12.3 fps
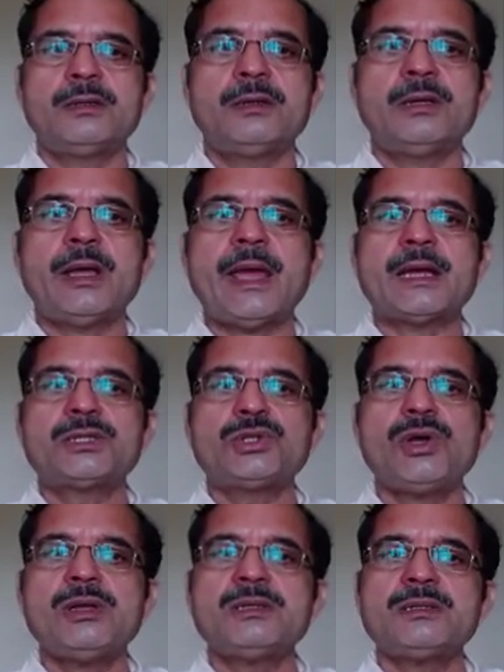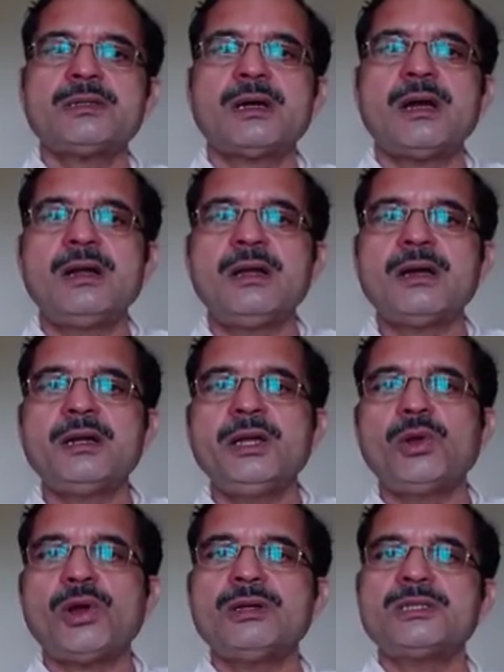Axons conduct
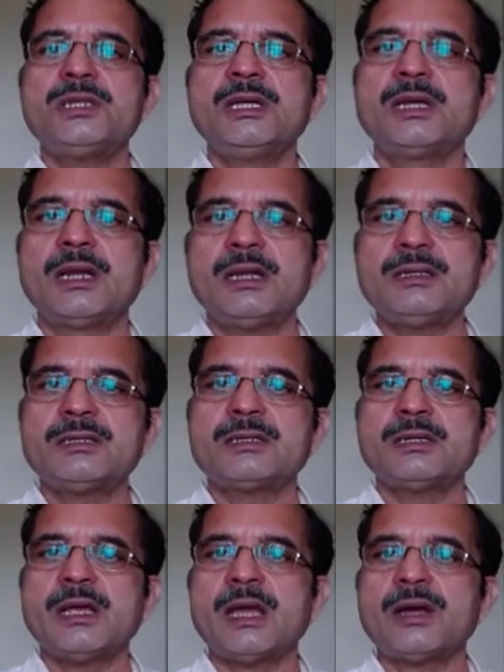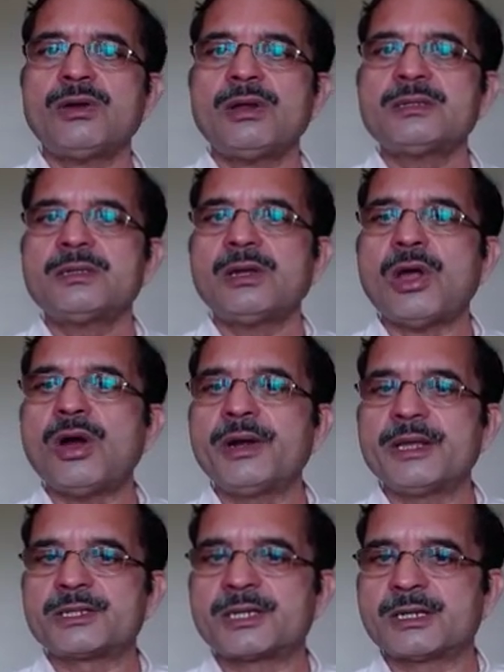neuron signals across long
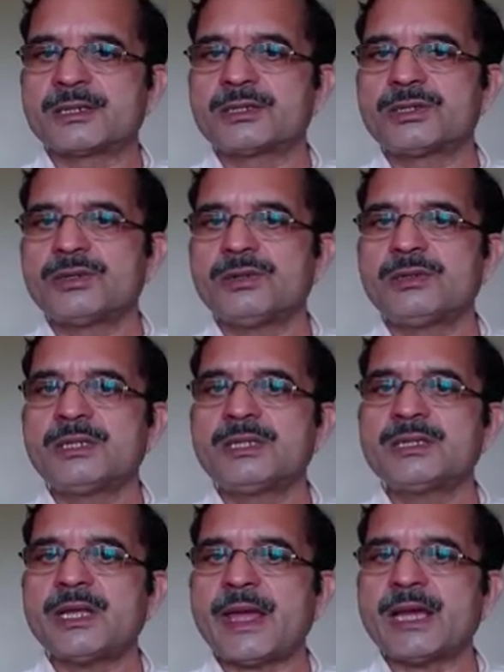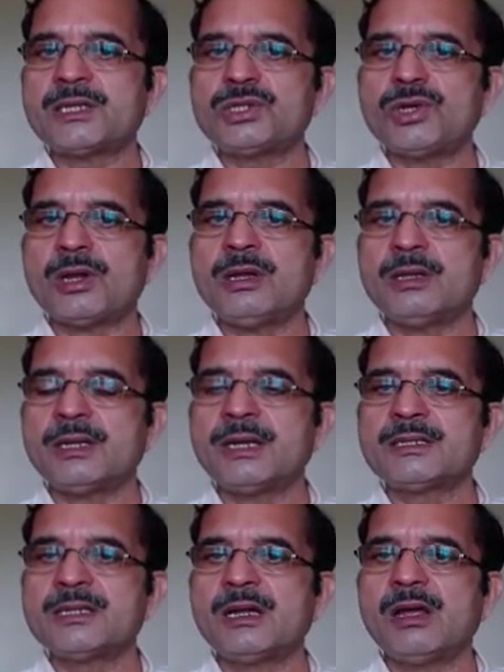distance. So this is the axon, it
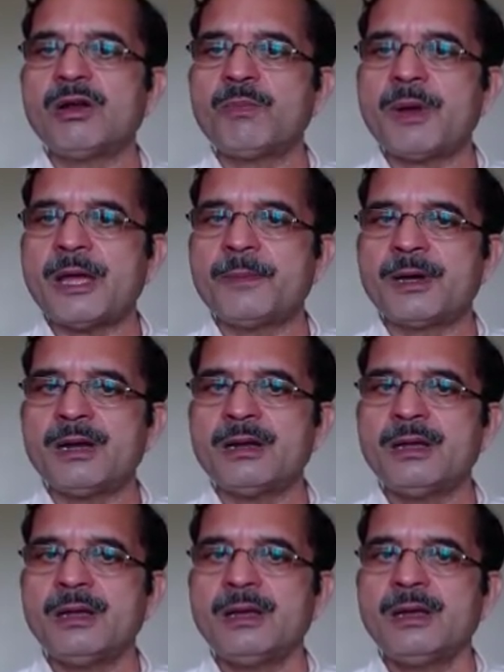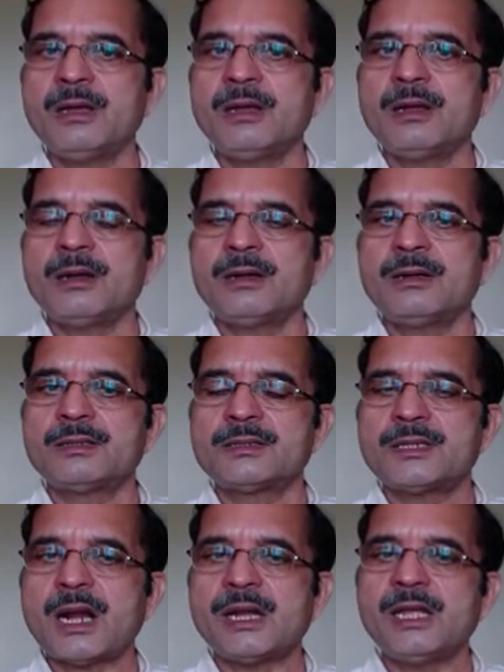is a nerve fiber
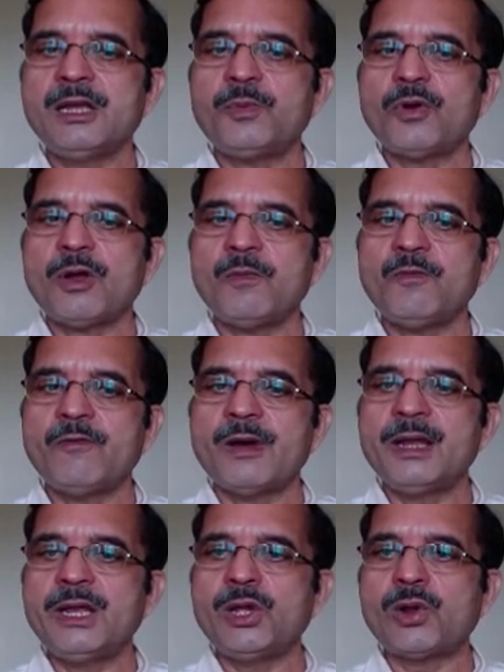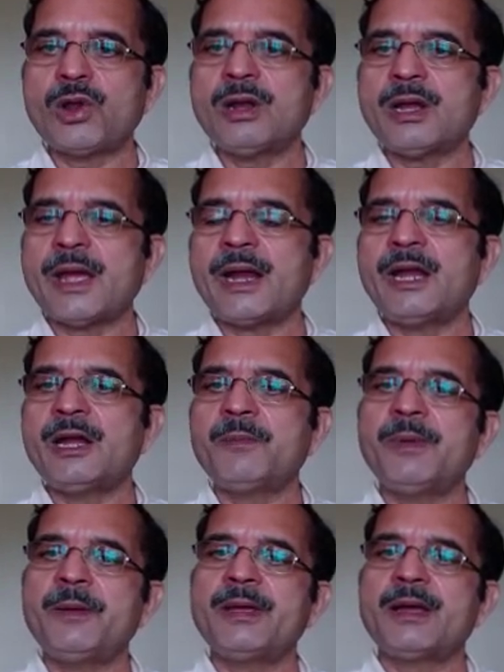starting from one neuron, and it
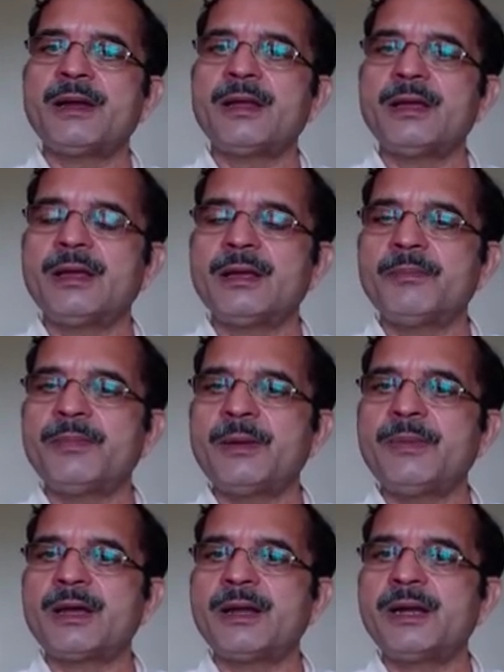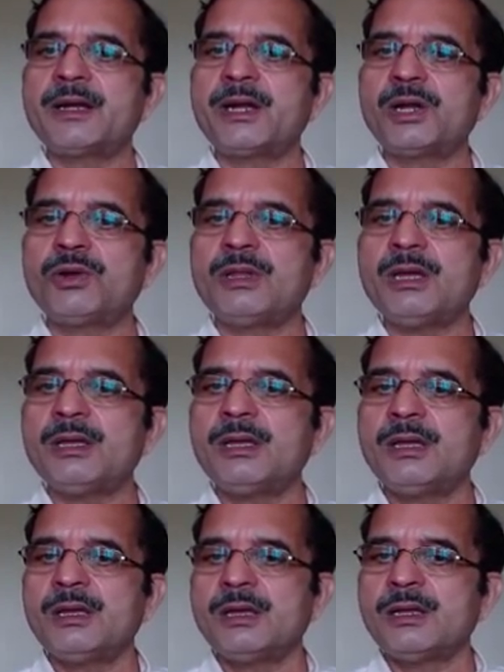may be connected to the
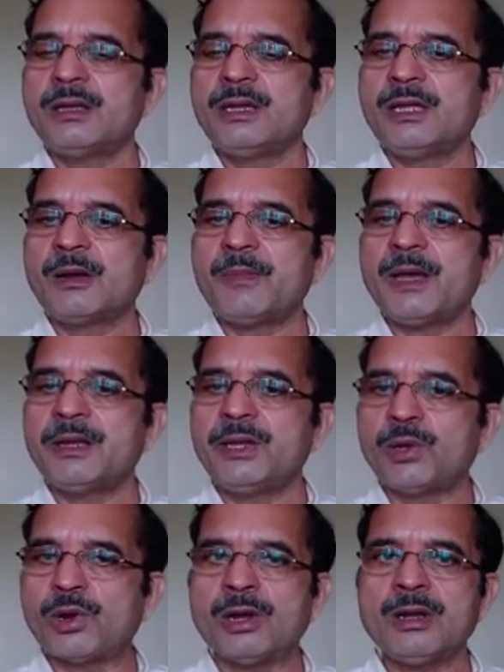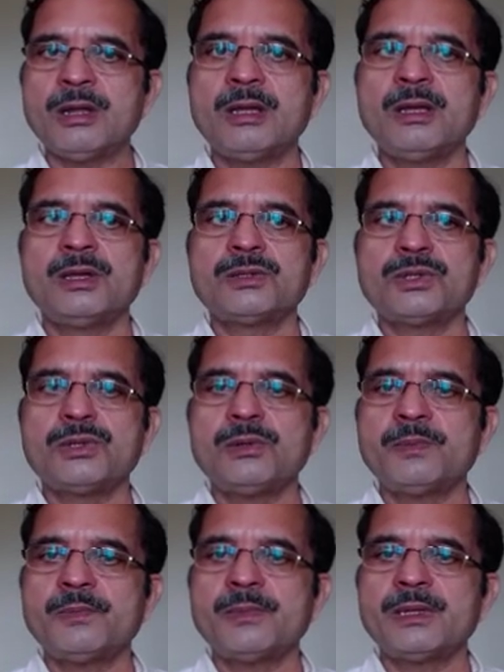nearby neuron.
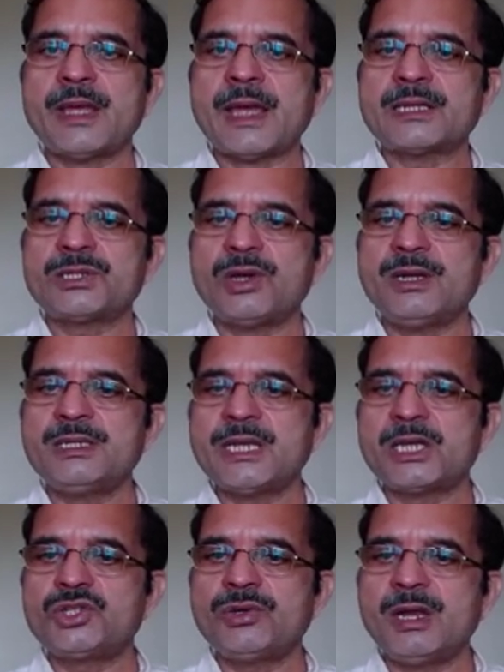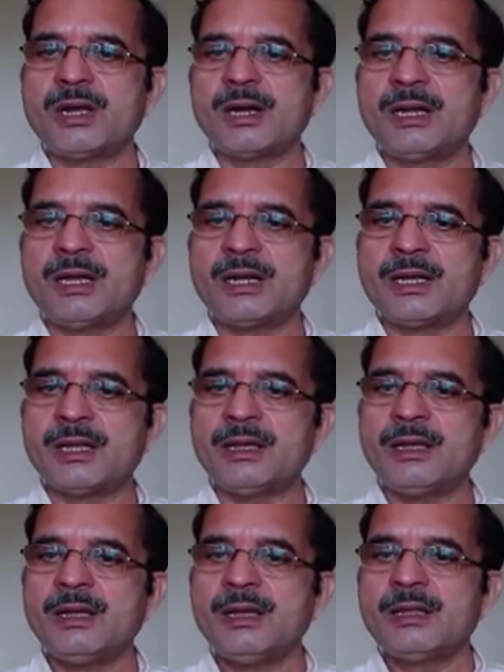So the axon is actually conducting
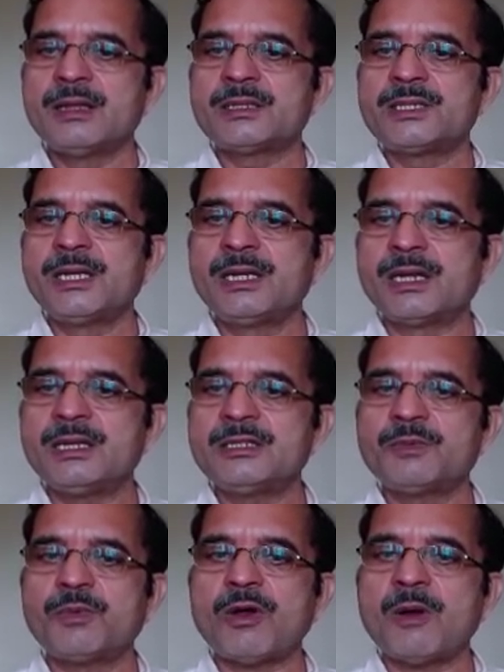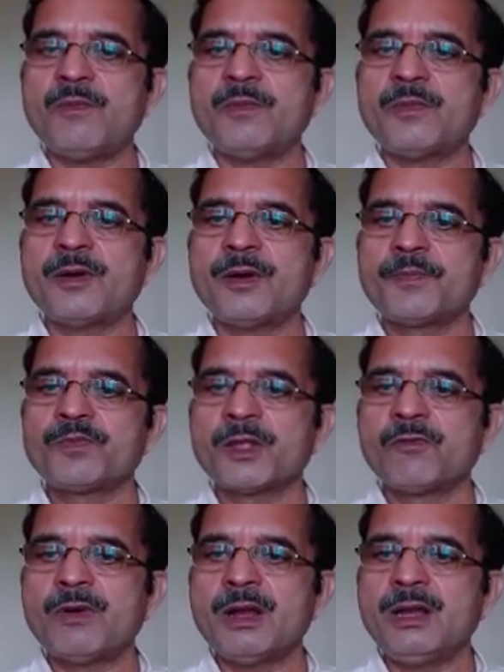the signals from
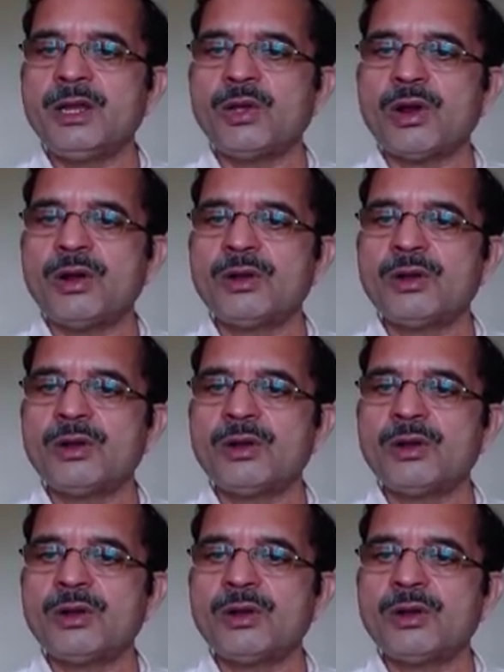one neuron